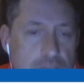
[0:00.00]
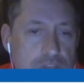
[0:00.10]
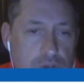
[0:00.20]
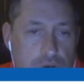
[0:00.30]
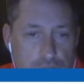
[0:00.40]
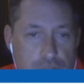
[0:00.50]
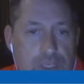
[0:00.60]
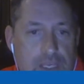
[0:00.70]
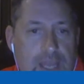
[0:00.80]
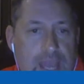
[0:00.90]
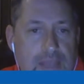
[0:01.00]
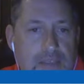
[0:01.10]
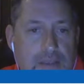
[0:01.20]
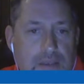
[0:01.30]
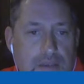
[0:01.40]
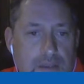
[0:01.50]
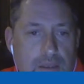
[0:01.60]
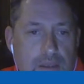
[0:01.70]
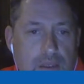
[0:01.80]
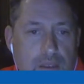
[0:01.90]
So you're looking at
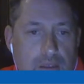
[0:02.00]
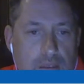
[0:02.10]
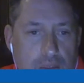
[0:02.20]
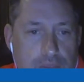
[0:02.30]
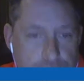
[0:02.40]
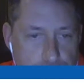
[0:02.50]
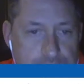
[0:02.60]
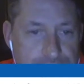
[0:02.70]
3